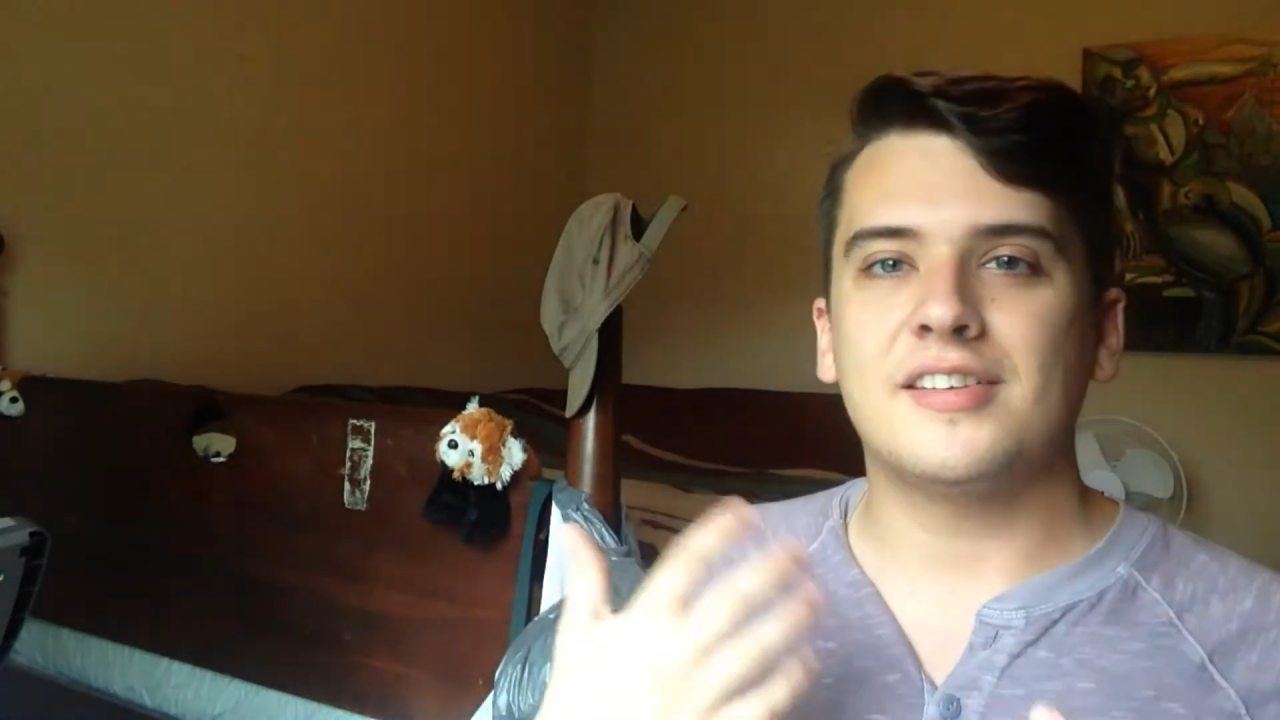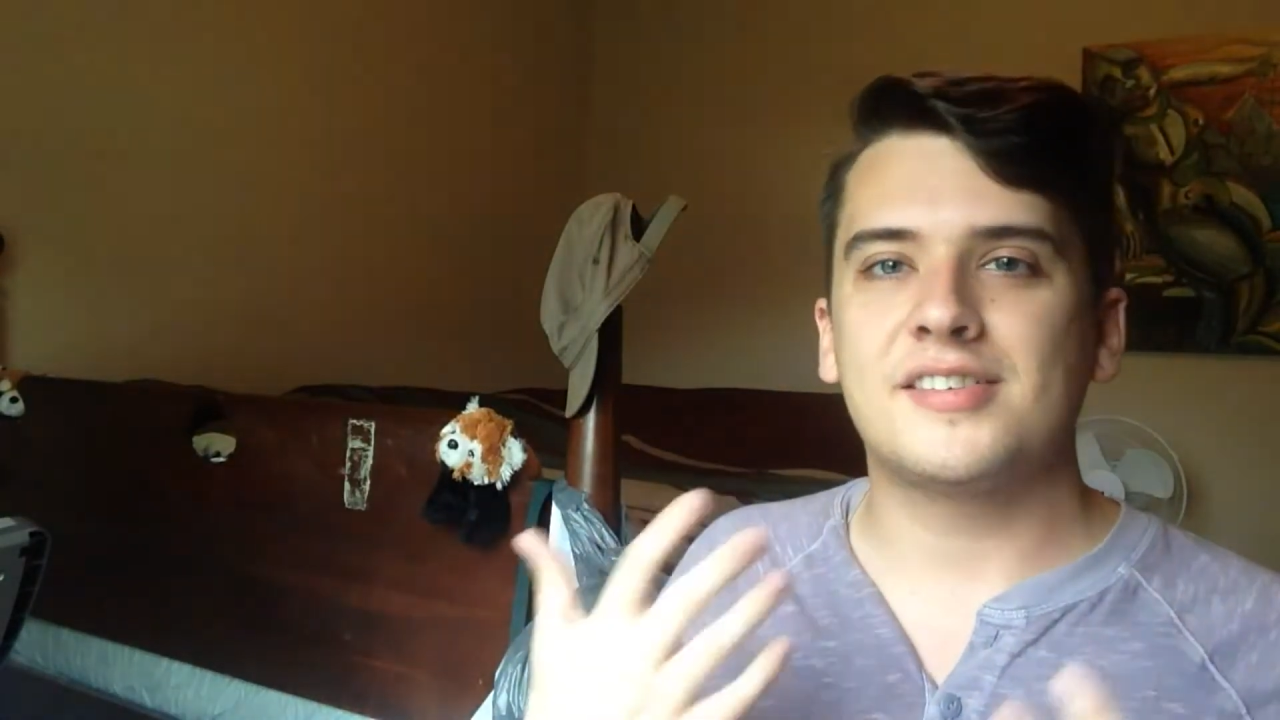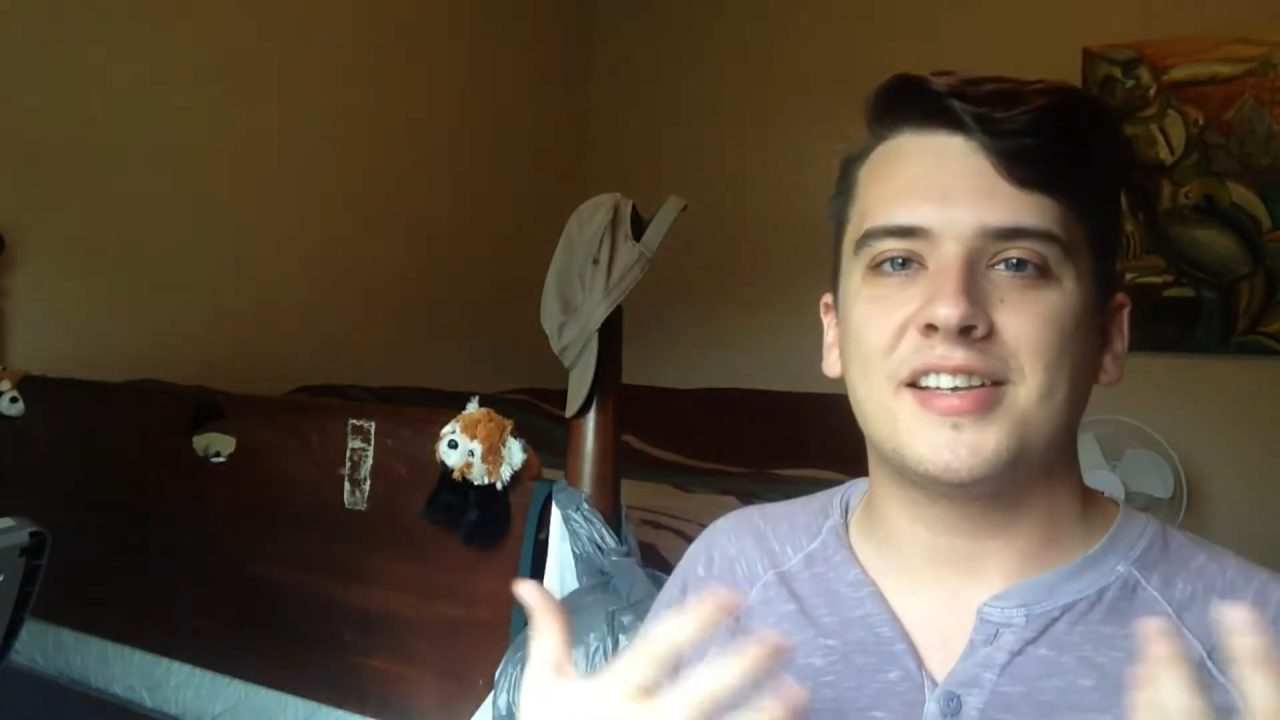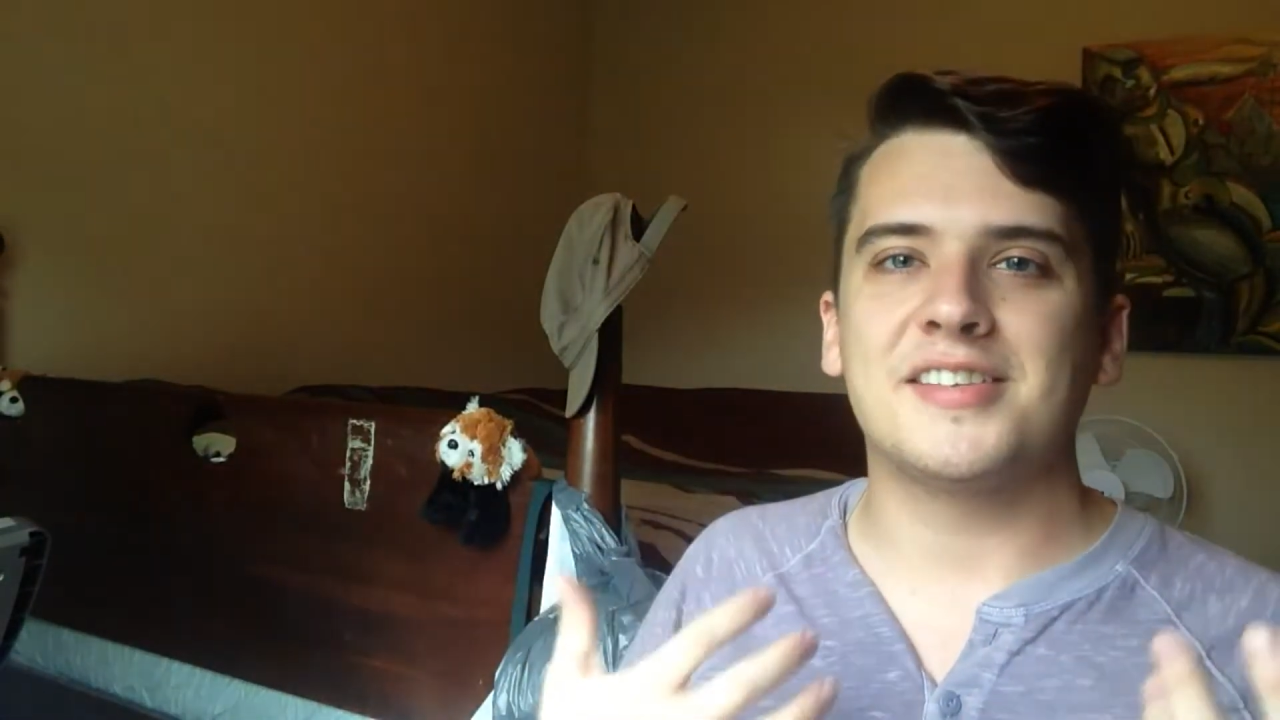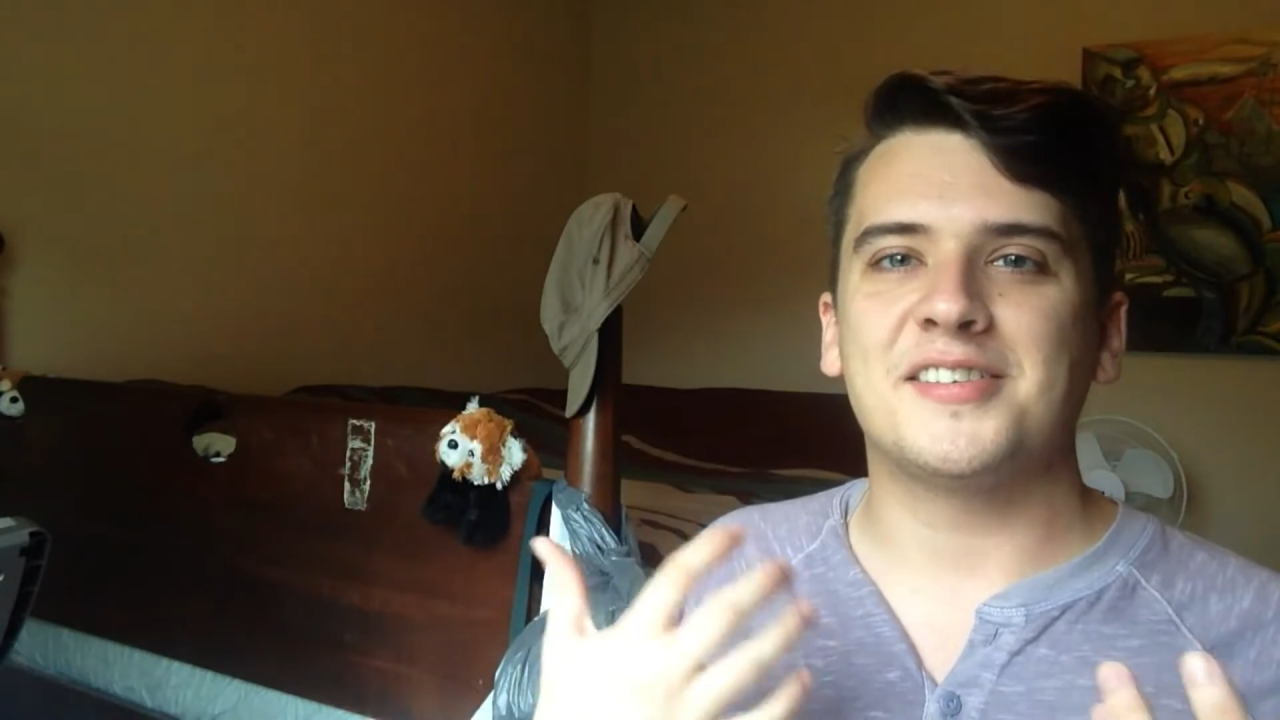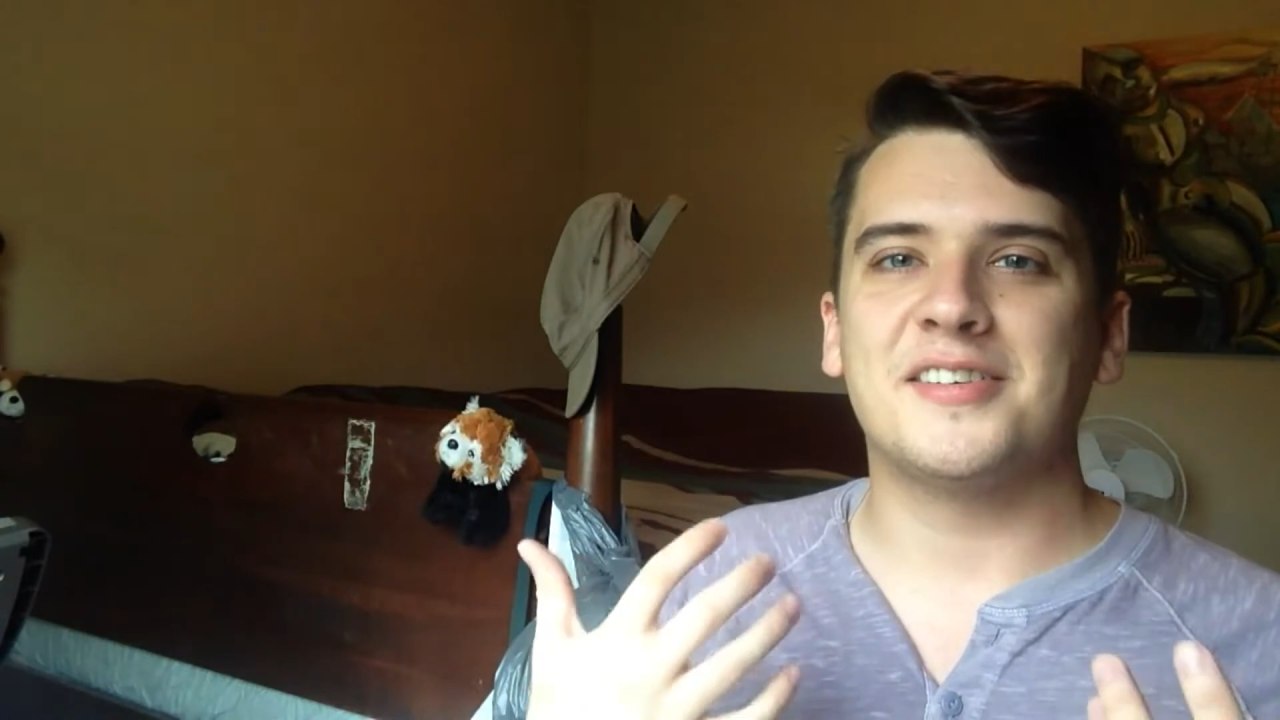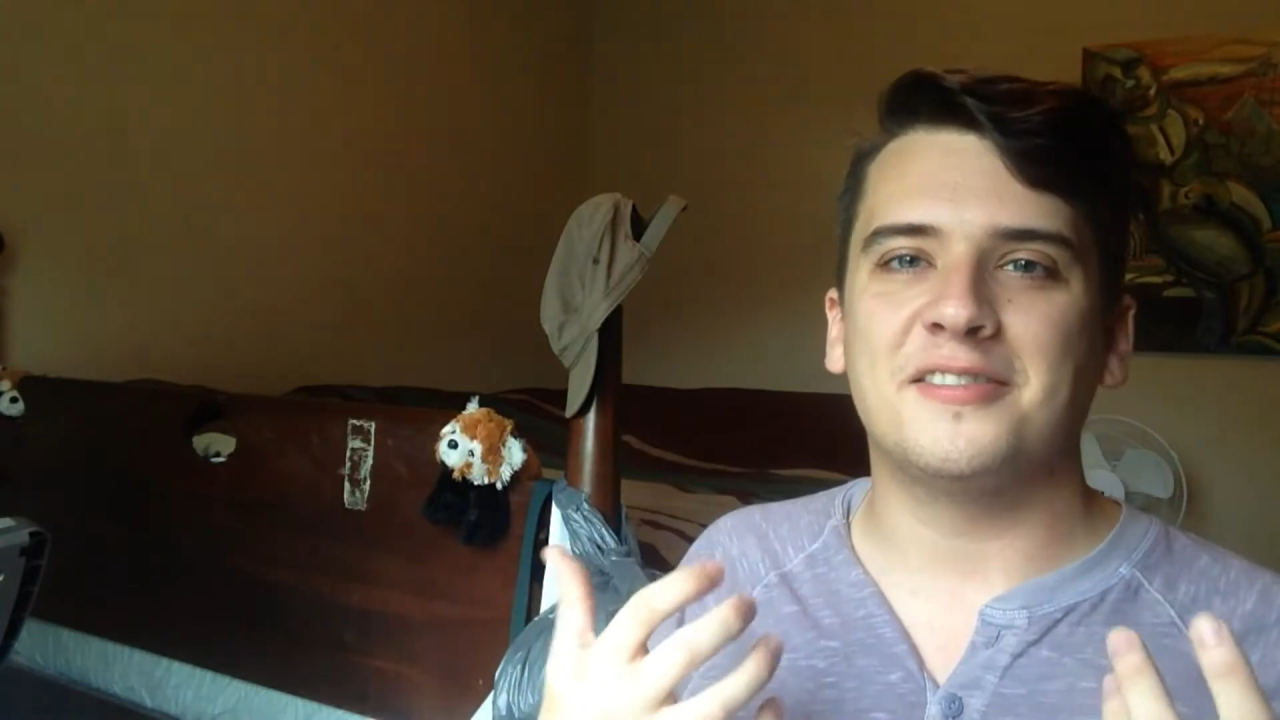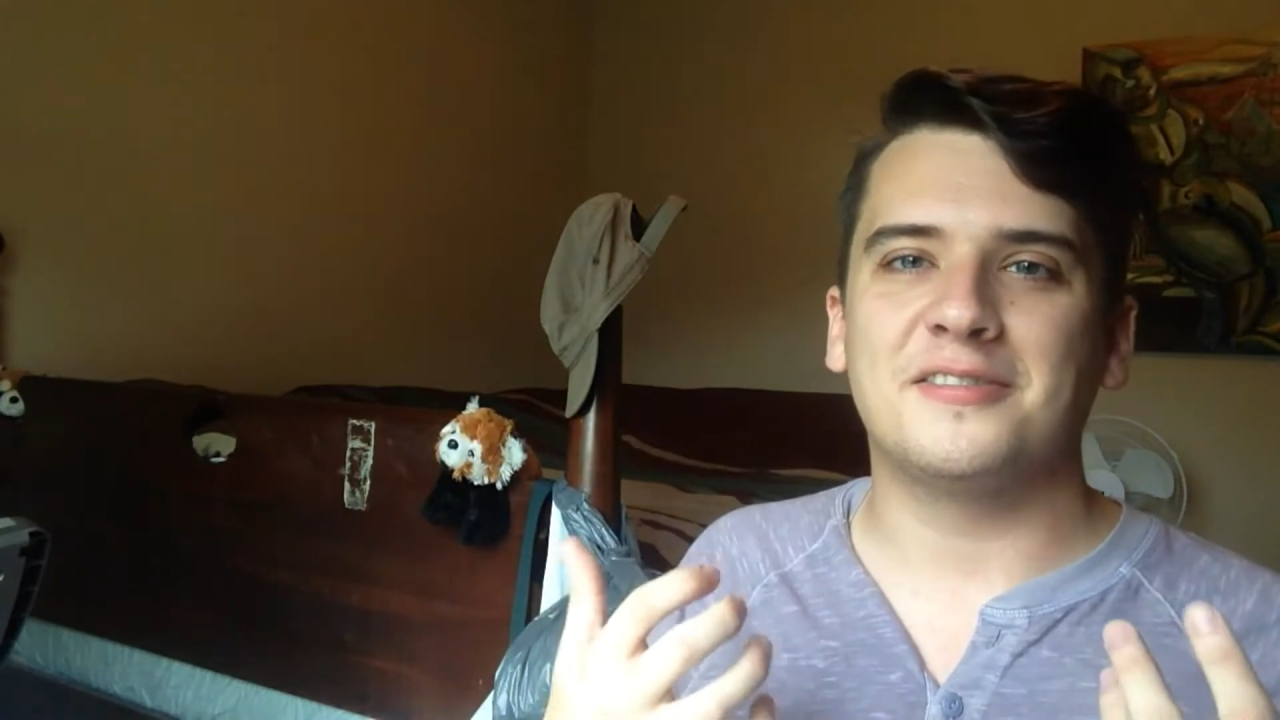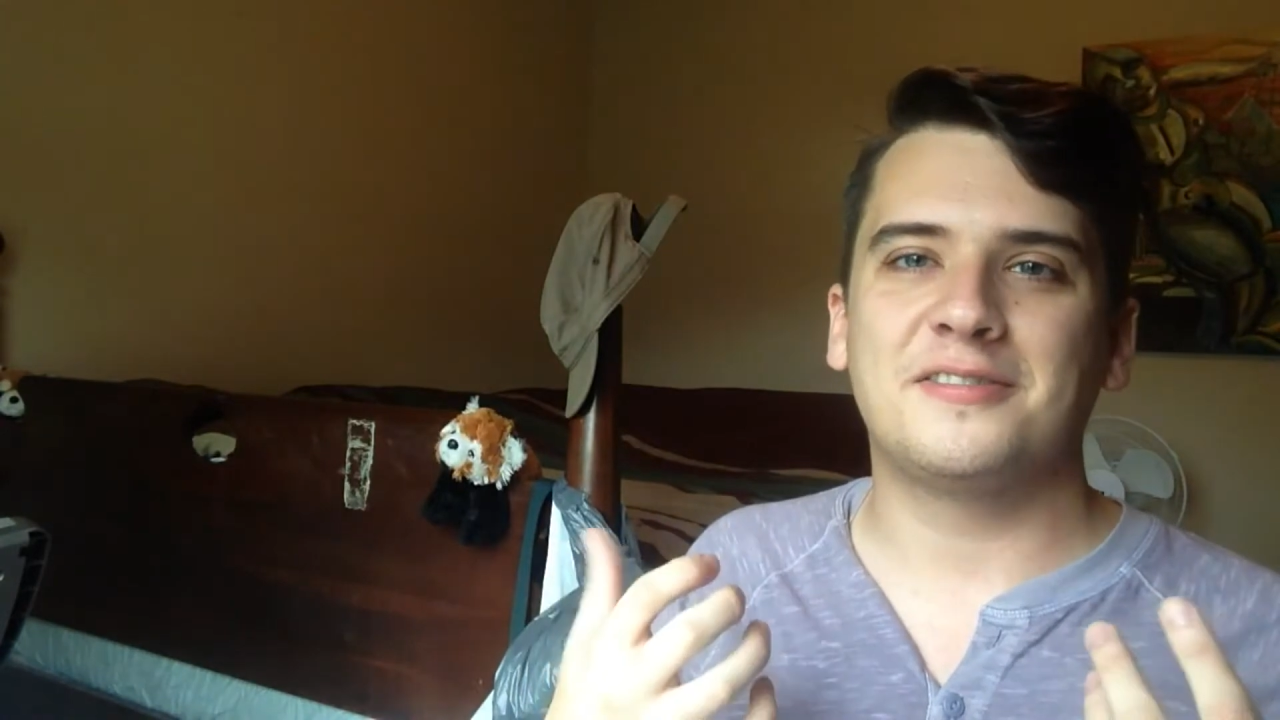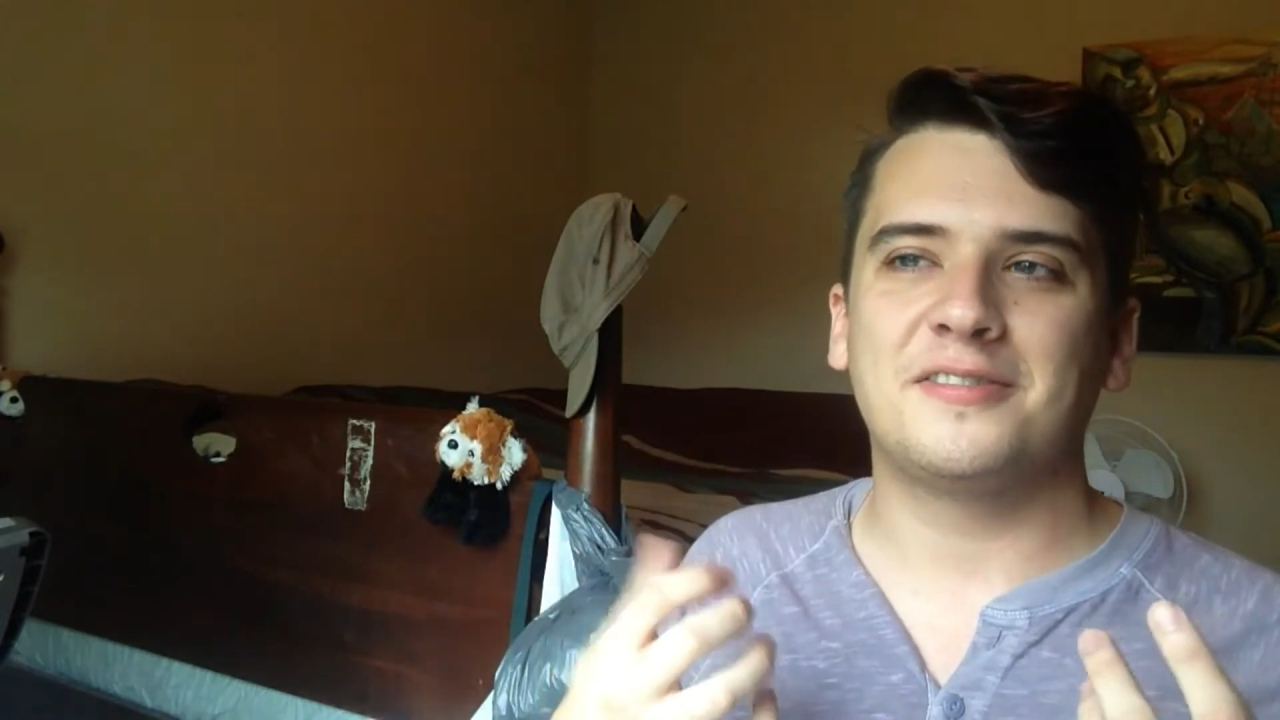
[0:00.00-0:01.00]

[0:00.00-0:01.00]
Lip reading: a sense of